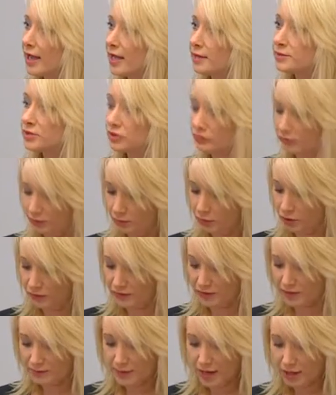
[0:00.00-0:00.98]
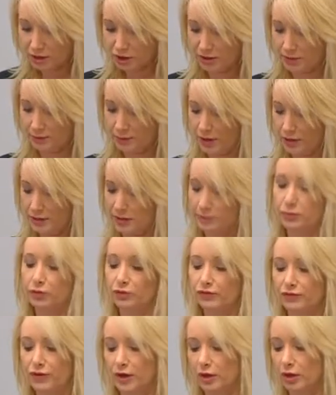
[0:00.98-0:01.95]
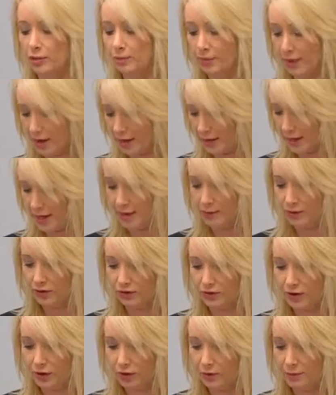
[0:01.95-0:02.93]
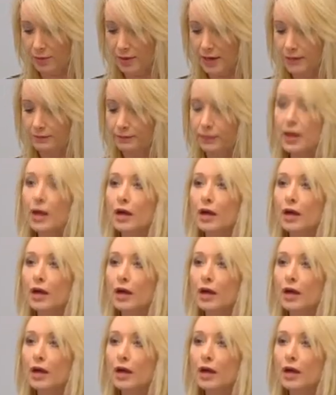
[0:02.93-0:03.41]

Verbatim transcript: aims to remove as much as possible, followed by chemotherapy.